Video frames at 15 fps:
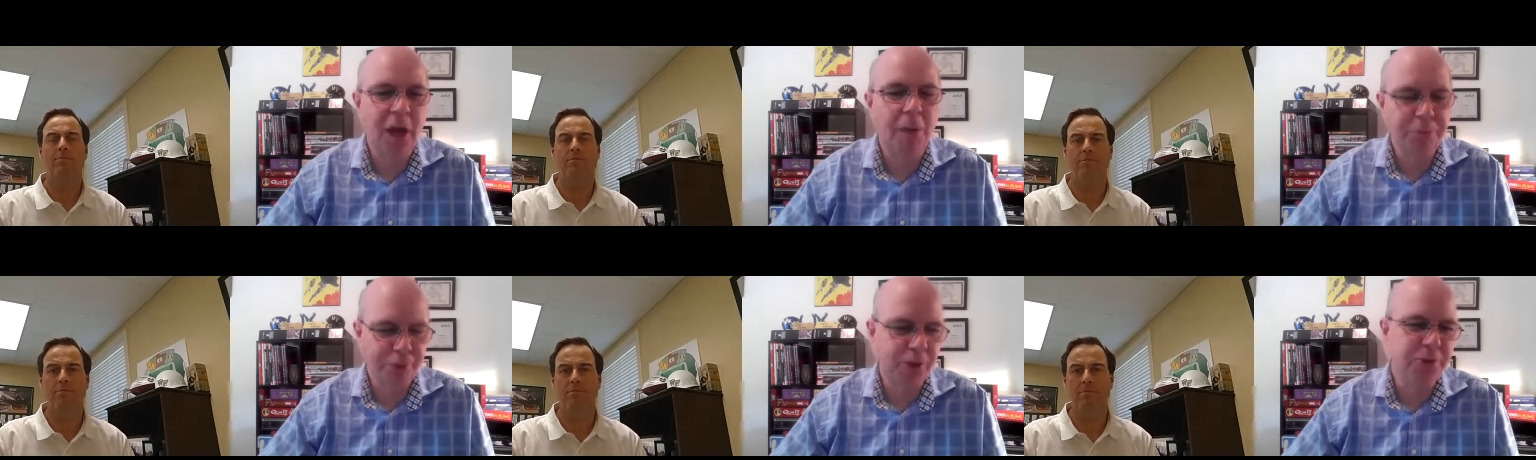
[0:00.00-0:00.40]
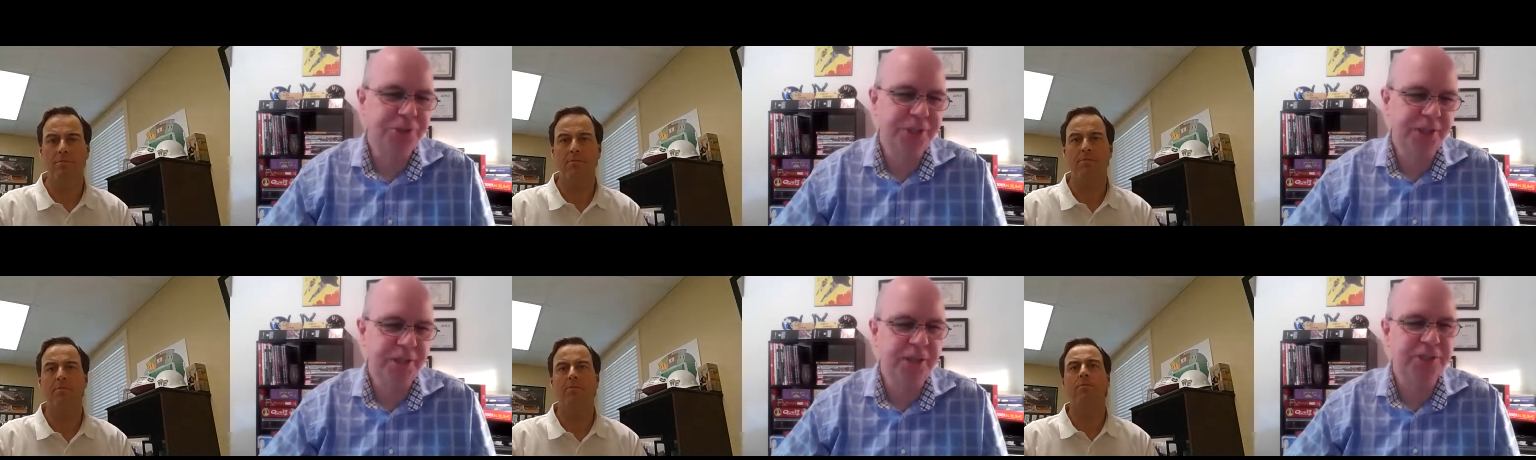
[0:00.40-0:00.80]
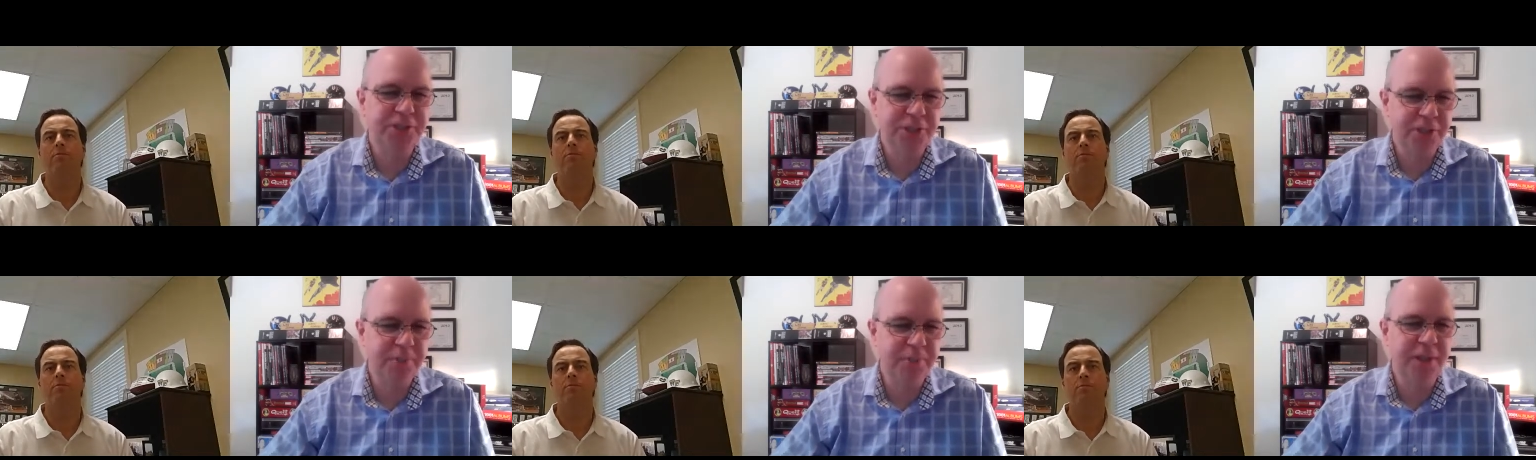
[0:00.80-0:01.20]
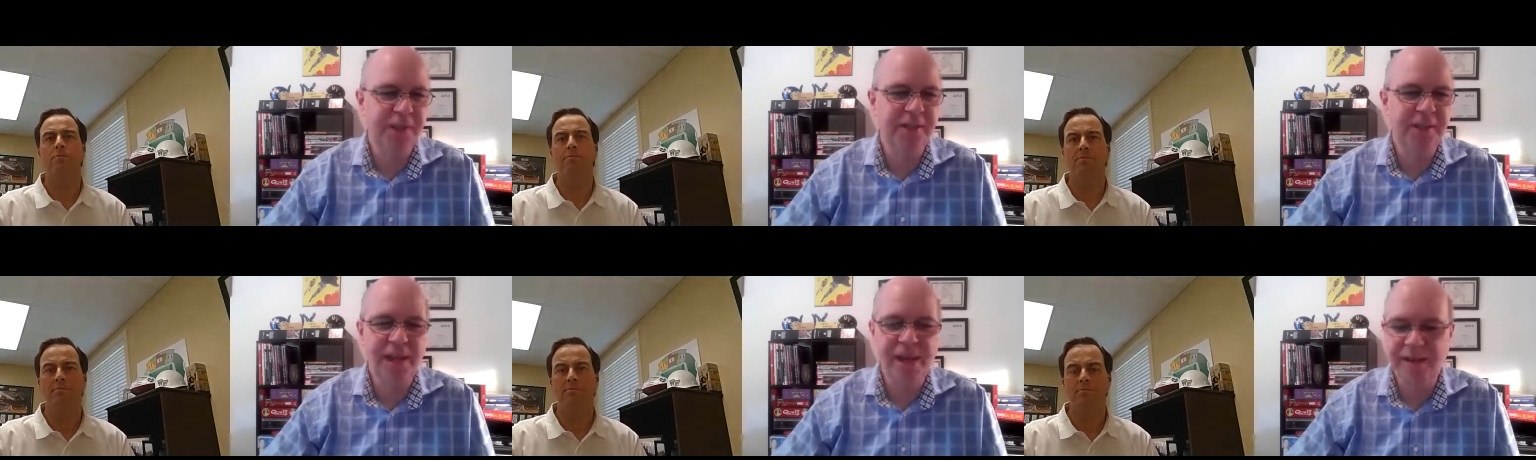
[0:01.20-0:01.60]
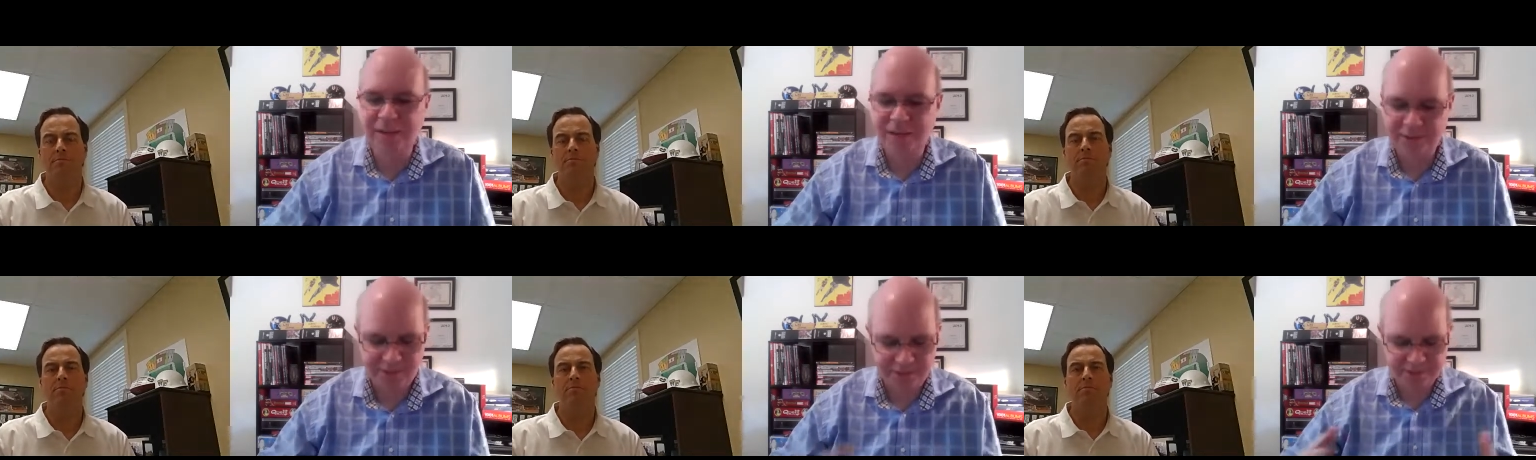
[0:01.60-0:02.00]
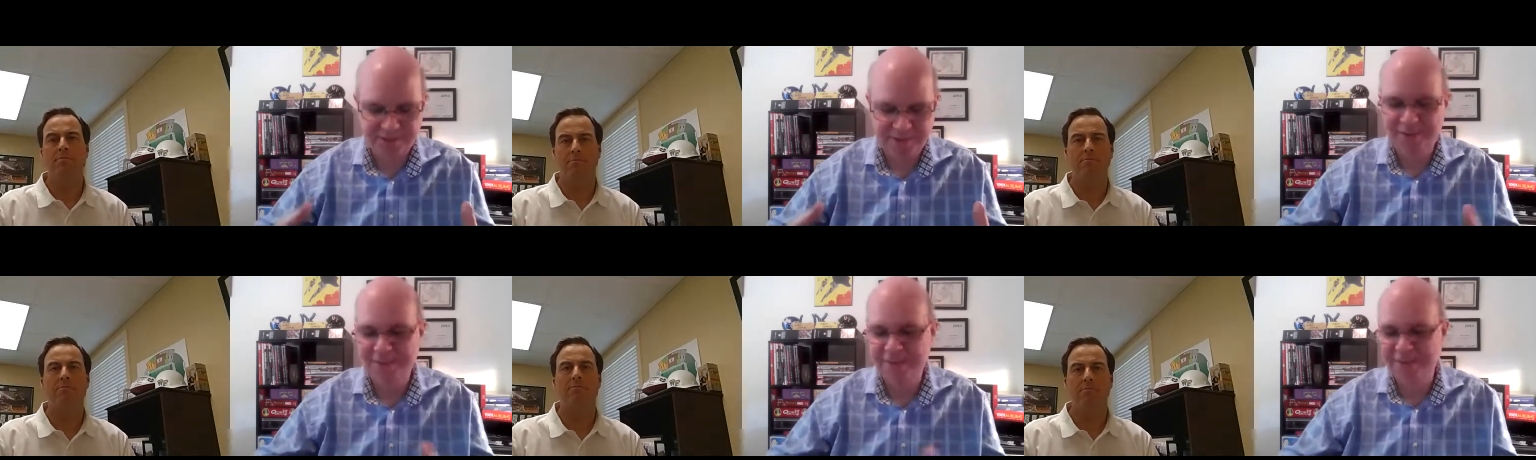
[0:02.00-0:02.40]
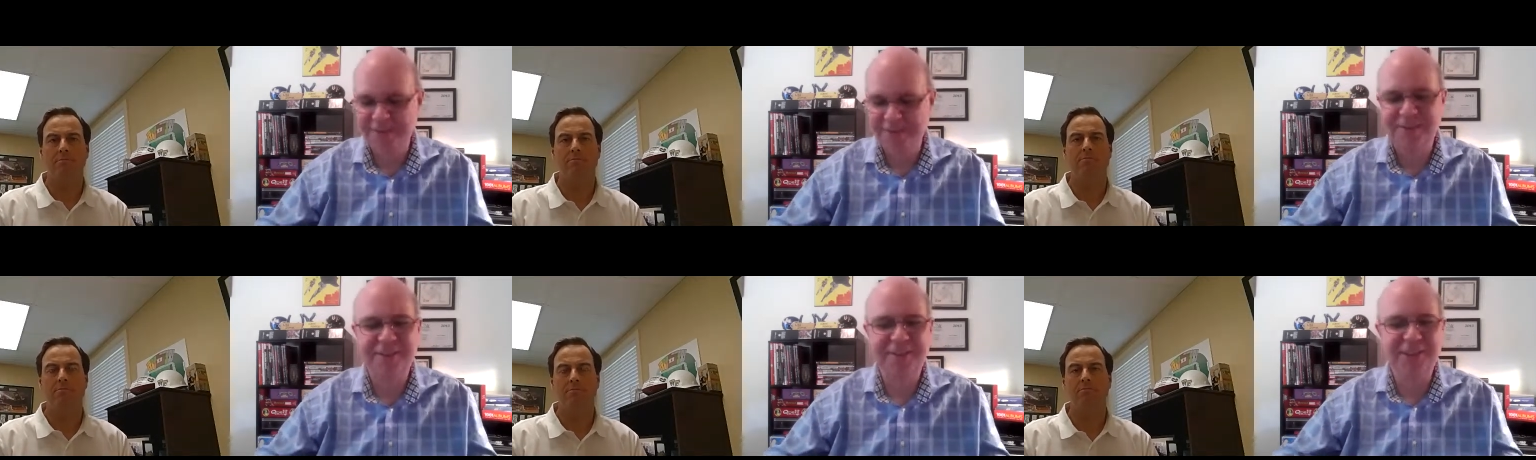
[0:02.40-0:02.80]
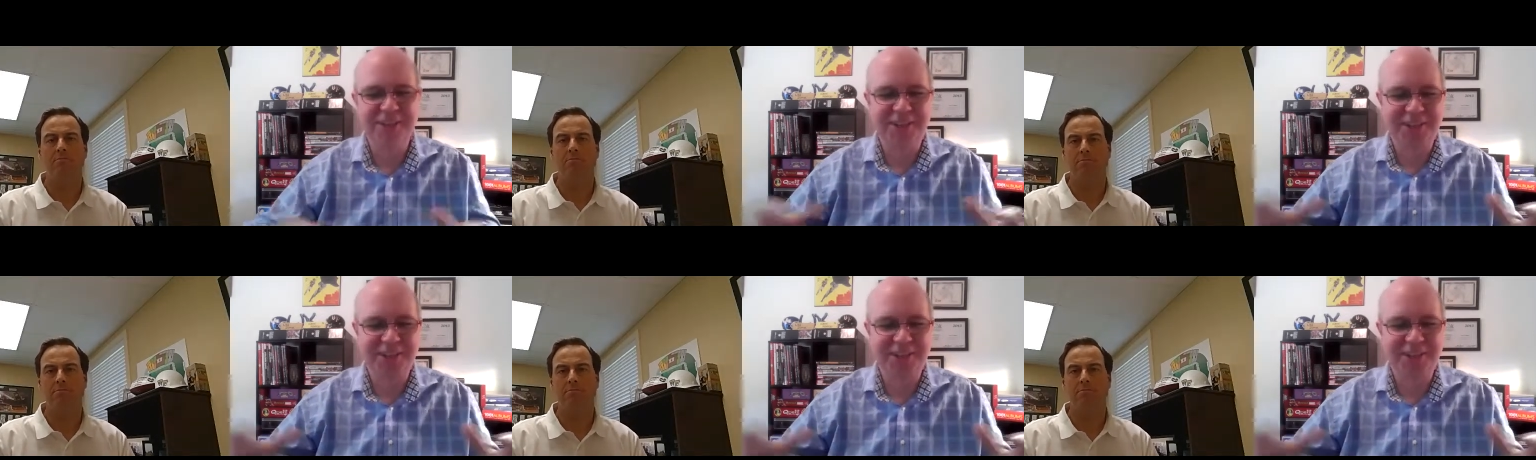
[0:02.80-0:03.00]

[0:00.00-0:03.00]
Speaker 1: approaching, assuming that the